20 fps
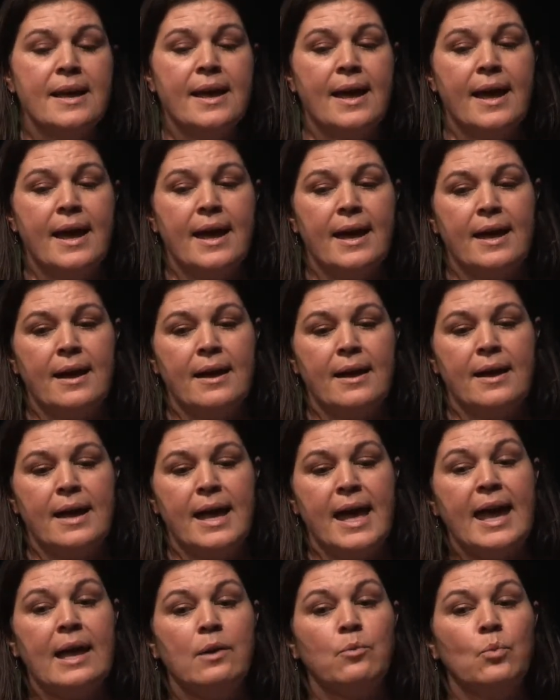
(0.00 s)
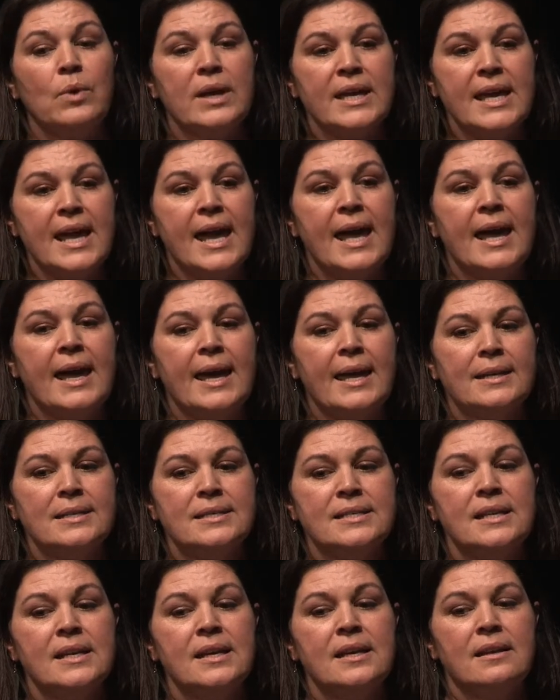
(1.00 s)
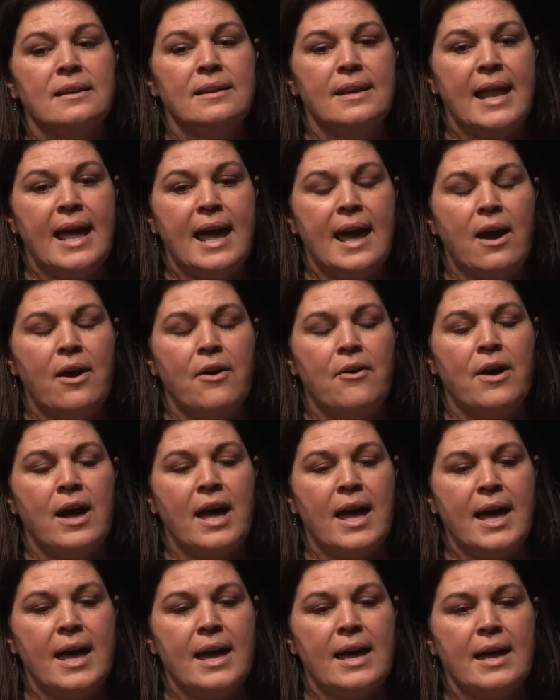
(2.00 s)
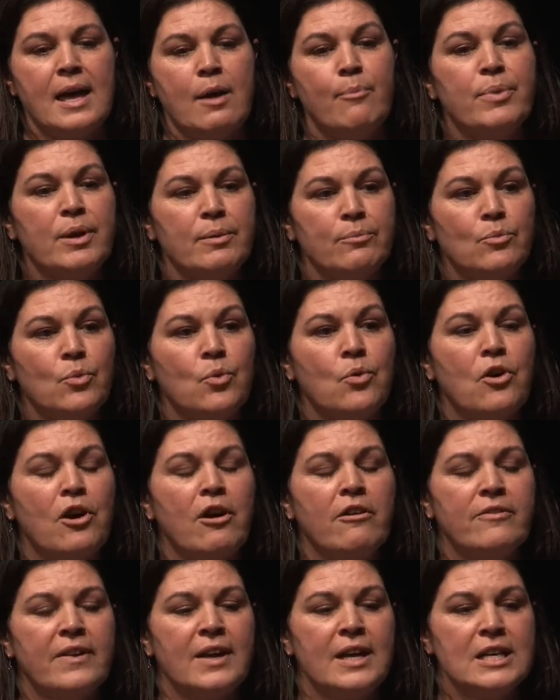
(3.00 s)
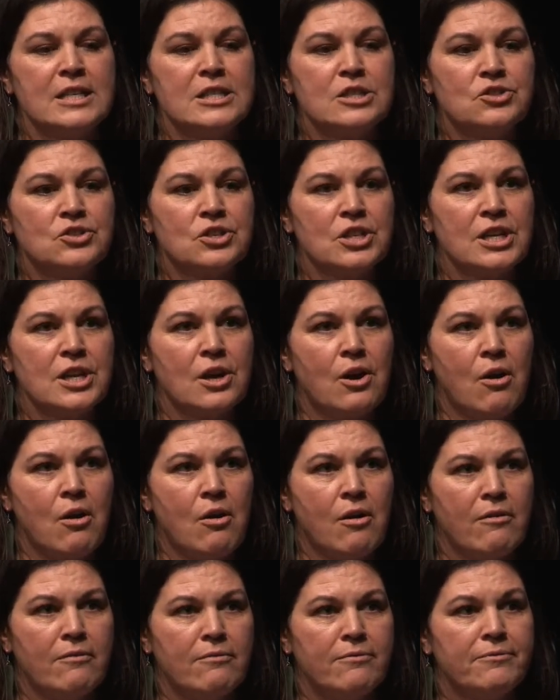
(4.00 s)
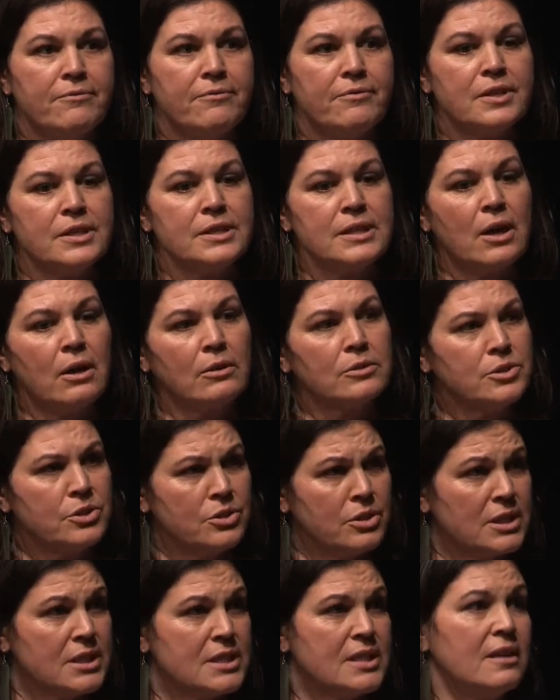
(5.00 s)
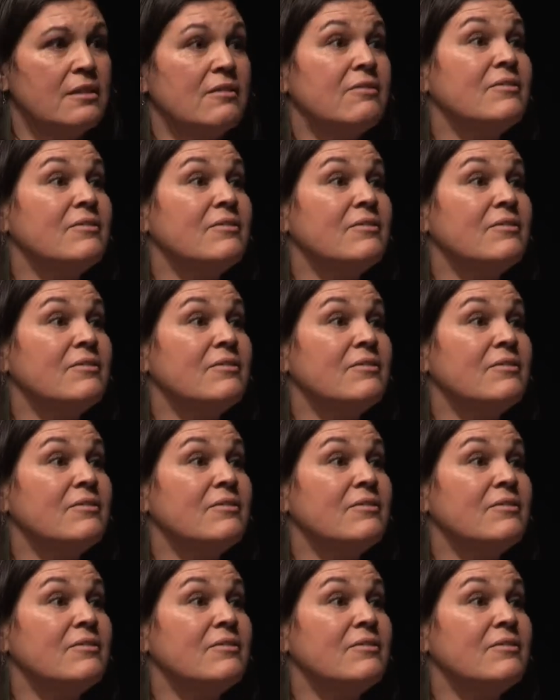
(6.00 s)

And we had now a bit more of a history of alternative